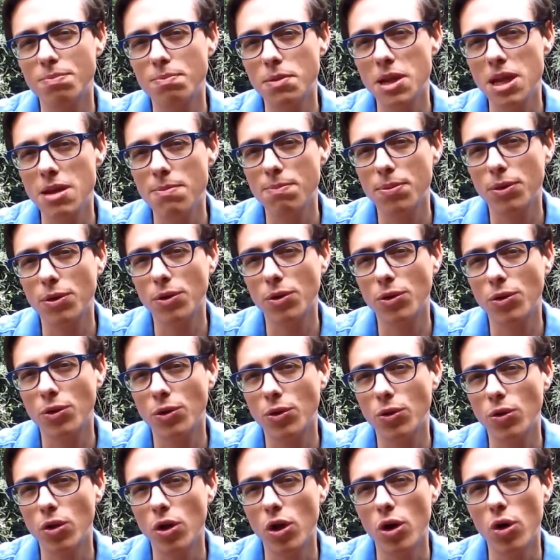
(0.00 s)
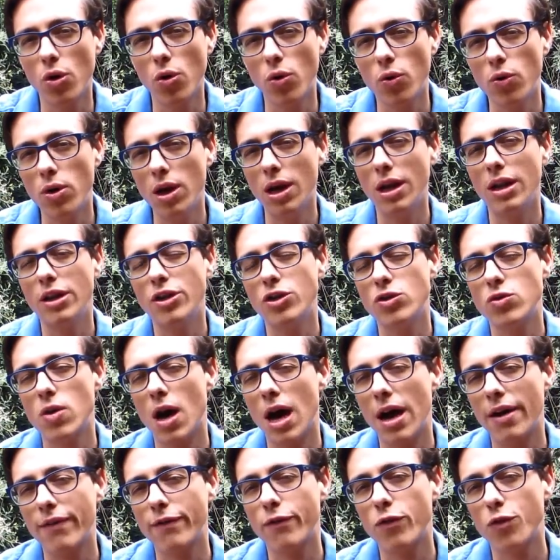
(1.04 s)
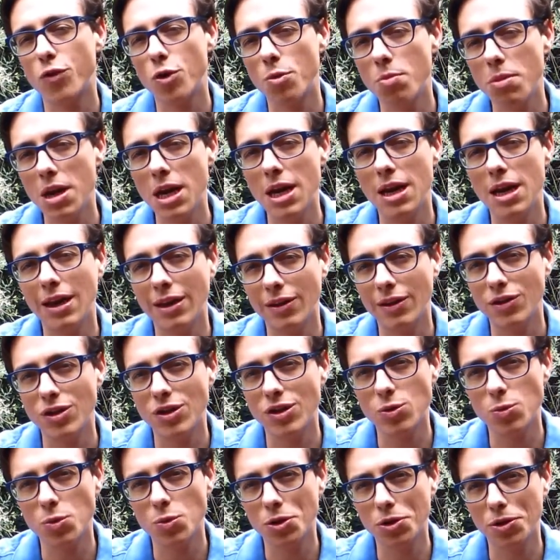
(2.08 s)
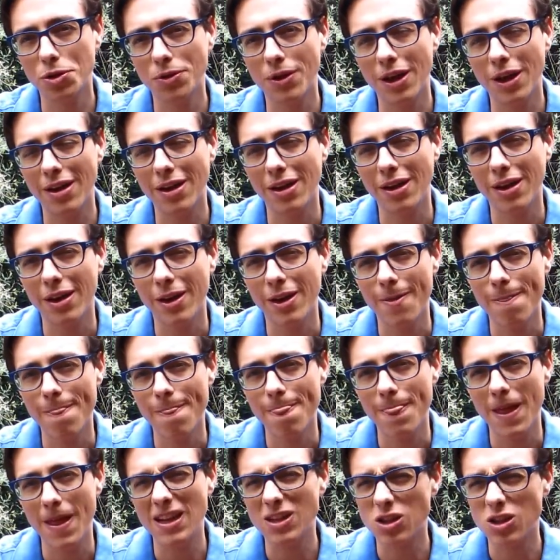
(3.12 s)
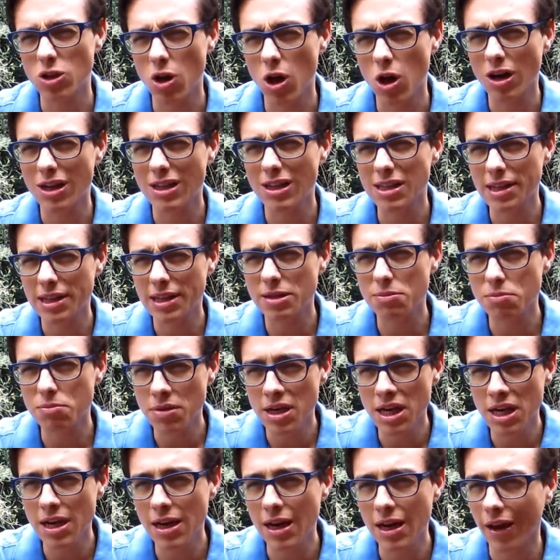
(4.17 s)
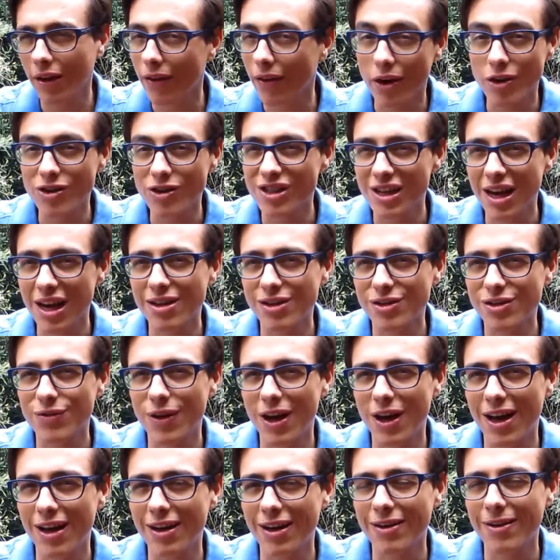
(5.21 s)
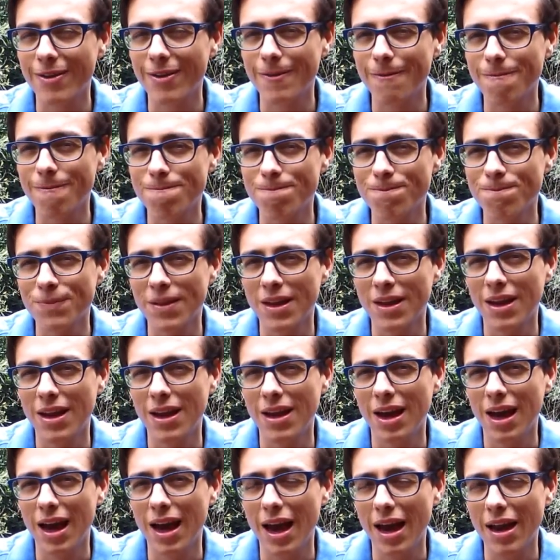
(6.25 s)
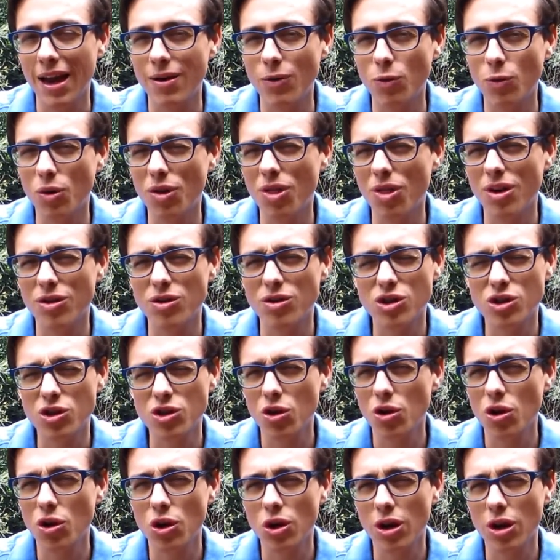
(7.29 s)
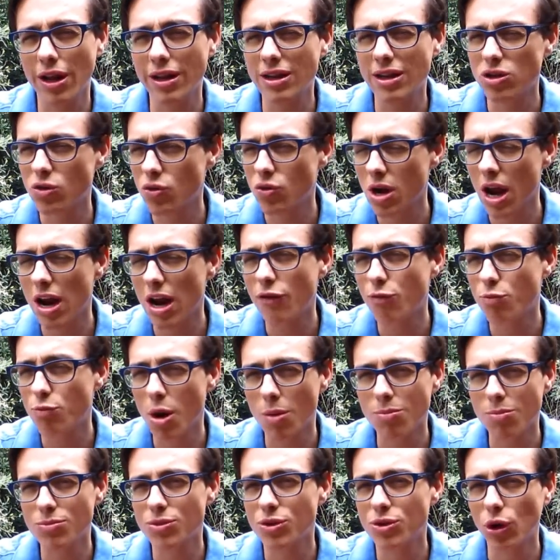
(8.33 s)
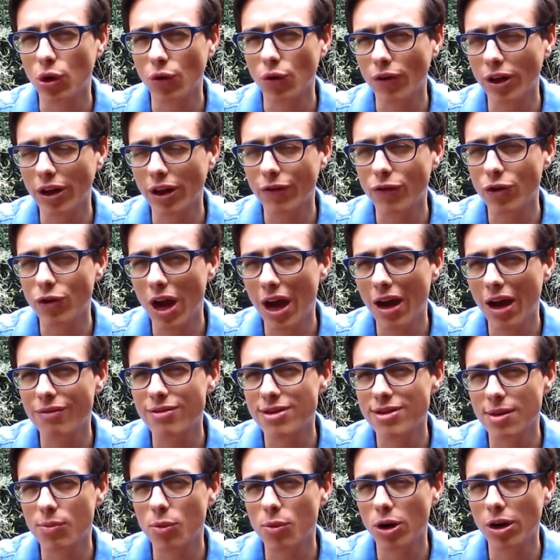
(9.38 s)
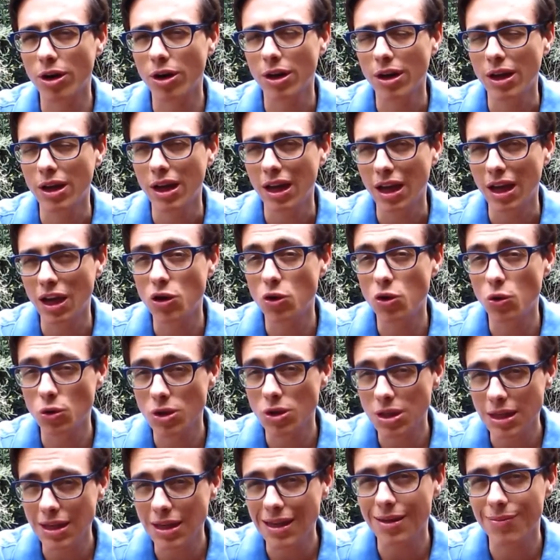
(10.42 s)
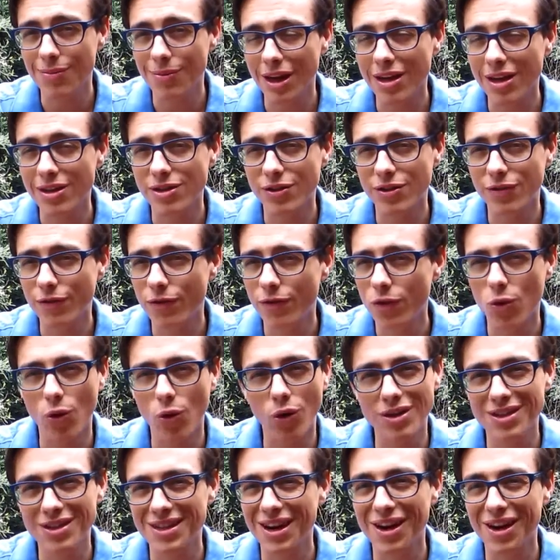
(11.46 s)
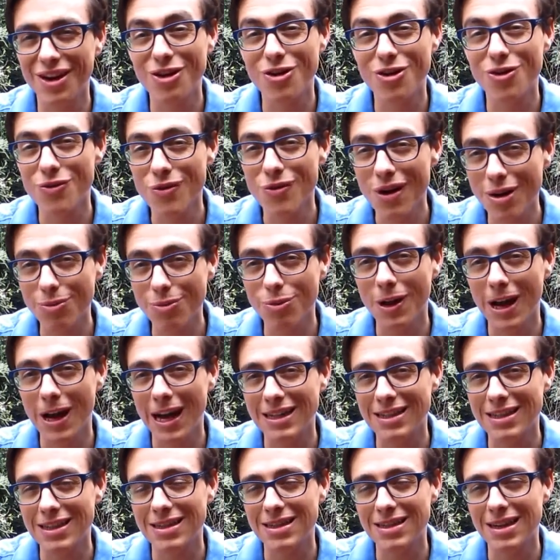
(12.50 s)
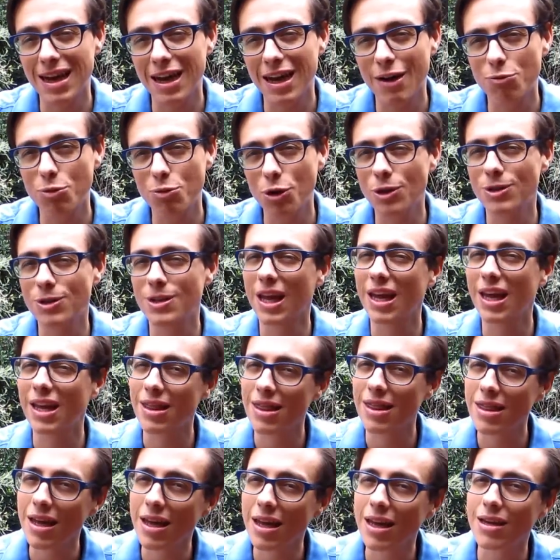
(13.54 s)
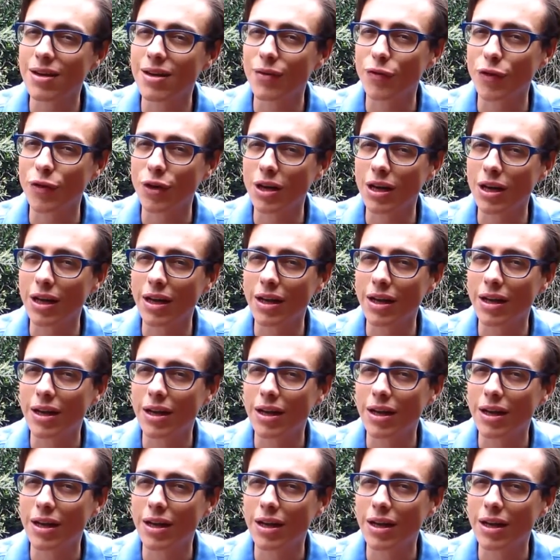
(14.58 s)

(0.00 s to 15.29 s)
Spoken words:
people who really drive for a meaning in this world, that As long as there's meaning, they're satisfied. And what they're so good at is creative problem solving. If you have someone in your team that is a 4, it's an incredible asset to have because they can think differently.